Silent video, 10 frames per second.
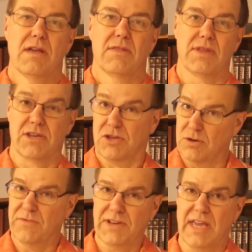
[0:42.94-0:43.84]
the
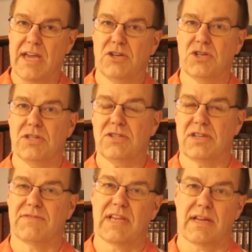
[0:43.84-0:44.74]
unifications
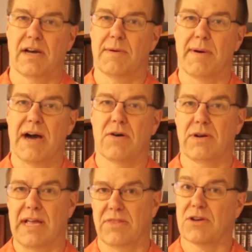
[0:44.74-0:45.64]
that have come
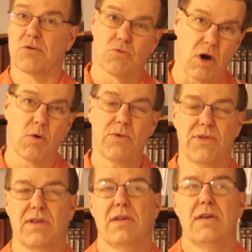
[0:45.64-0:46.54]
about, and the
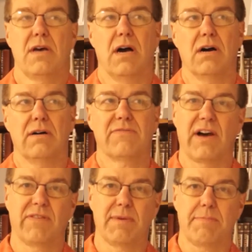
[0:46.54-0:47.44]
growth of
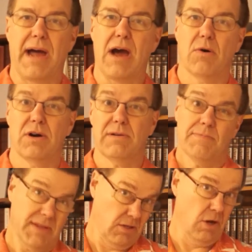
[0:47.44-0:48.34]
government
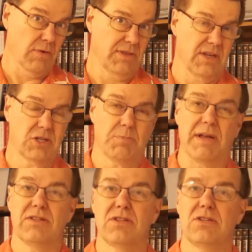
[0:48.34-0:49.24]
power, along with the
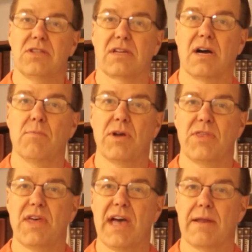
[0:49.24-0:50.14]
expenses that come
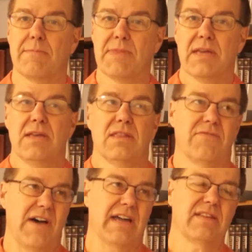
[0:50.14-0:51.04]
with that. The
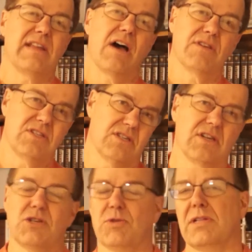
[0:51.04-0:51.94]
fact that now these
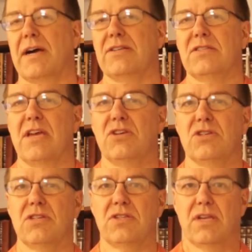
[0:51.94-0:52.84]
industrialized
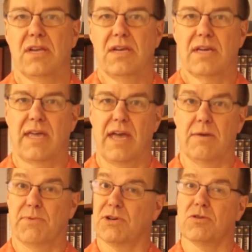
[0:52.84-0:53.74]
nations
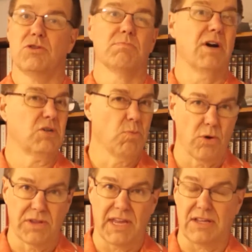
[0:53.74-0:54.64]
can produce much more
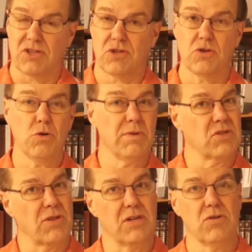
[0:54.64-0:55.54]
than they consume, and
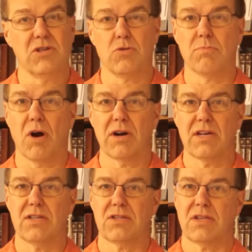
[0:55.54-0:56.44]
so they need new
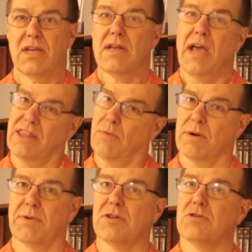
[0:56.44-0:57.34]
markets. And they want
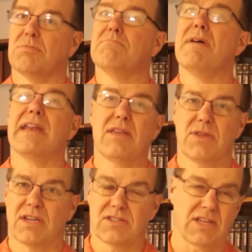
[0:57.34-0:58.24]
to produce many
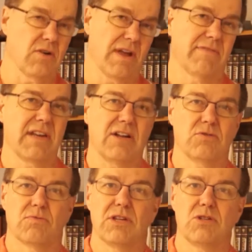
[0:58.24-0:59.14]
things that they don't have the
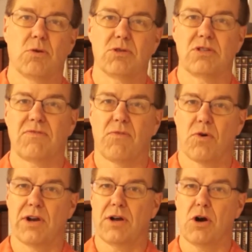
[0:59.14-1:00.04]
natural resources
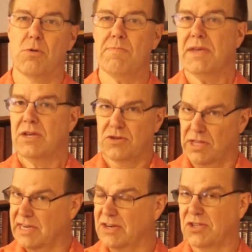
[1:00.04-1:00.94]
for at home, so
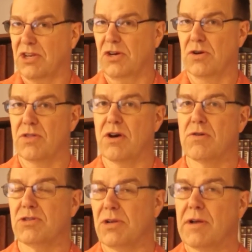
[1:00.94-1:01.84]
they need to secure
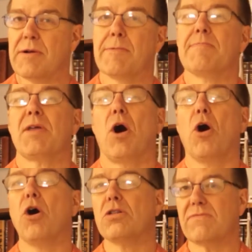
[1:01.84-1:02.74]
those.
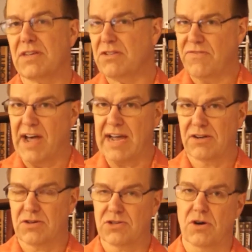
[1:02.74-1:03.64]
All of these
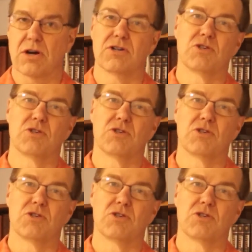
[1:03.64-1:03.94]
factors are